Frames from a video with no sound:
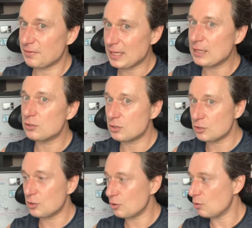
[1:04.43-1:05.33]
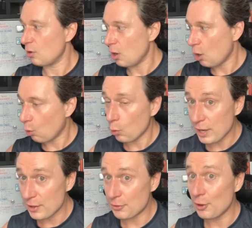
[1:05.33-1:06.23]
thing to do
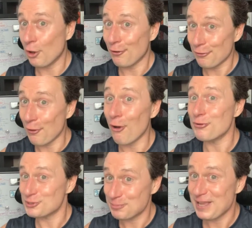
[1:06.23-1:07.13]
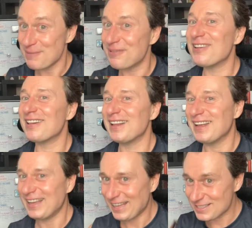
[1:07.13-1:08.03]
with those people
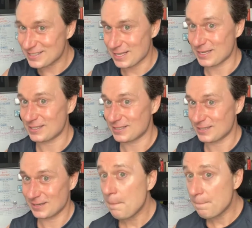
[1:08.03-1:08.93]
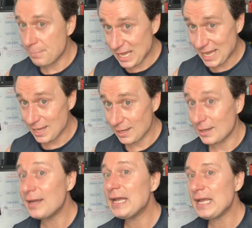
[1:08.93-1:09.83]
is this: be
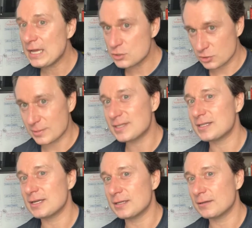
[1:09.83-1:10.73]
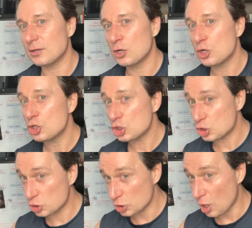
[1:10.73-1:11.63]
interested.
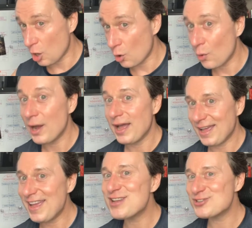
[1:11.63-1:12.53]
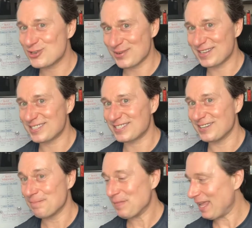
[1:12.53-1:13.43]
Show interest
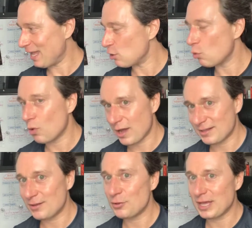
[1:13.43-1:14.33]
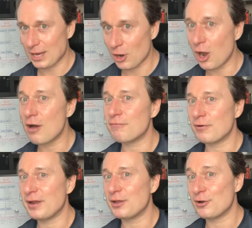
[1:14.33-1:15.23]
in what they are
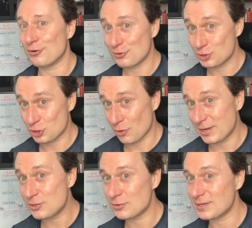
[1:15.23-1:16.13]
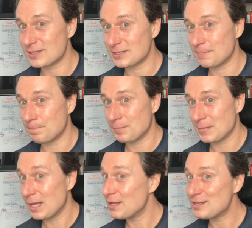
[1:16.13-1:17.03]
offering you. Show interest.
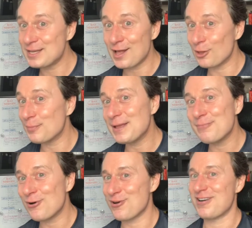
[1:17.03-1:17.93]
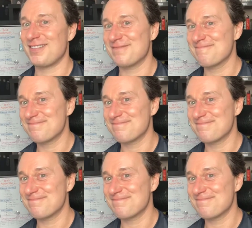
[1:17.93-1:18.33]
Tell me more.